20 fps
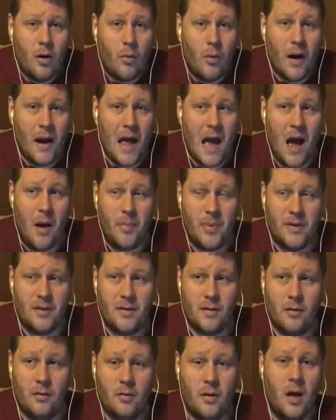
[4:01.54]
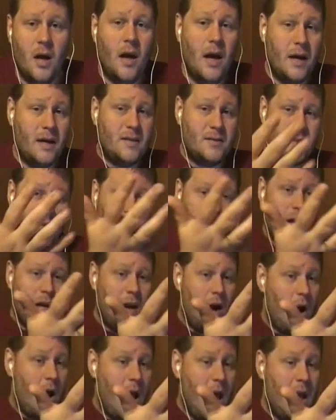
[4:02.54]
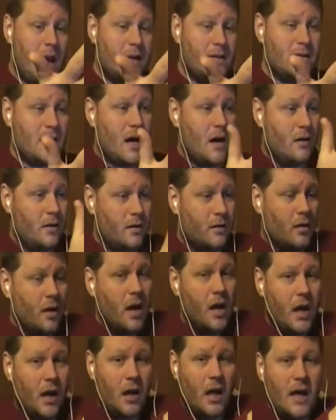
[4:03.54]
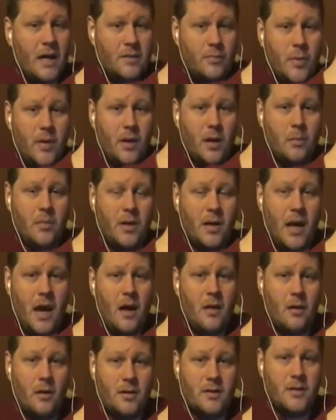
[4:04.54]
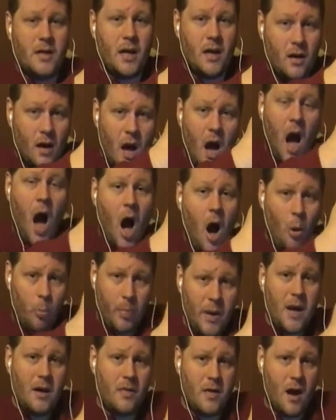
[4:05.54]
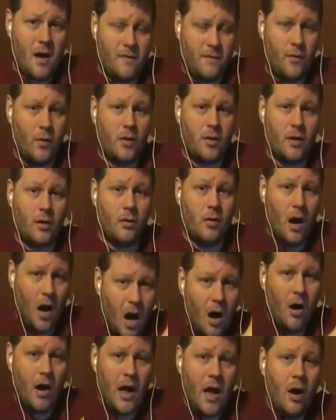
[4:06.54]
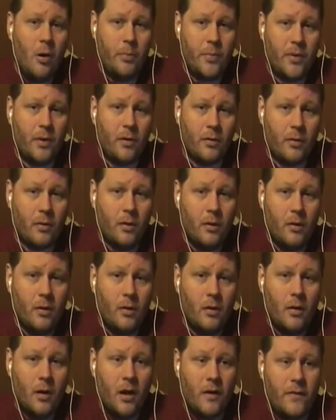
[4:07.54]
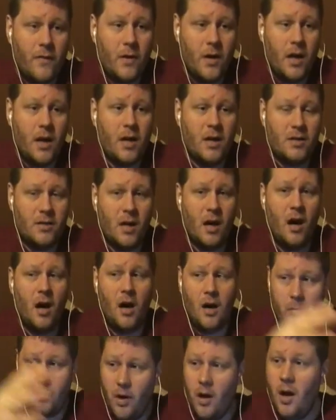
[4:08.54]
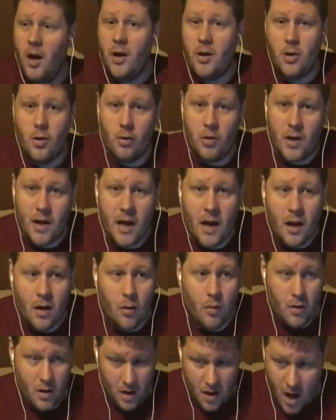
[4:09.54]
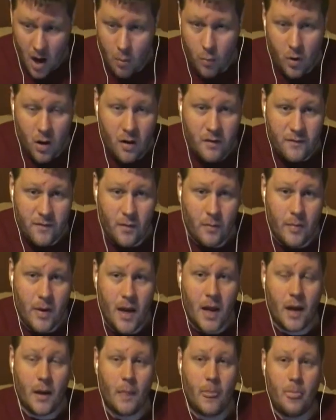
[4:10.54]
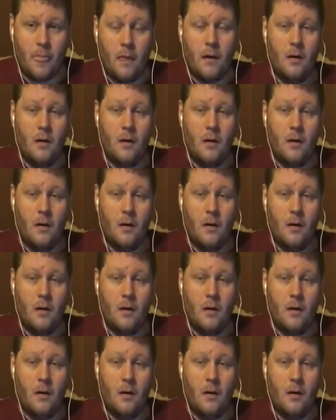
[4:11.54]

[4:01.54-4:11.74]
What happened to extending our hands out and clasping them together and saying, I'll be there for you. I'll help you. If you need a job, you can come work for me.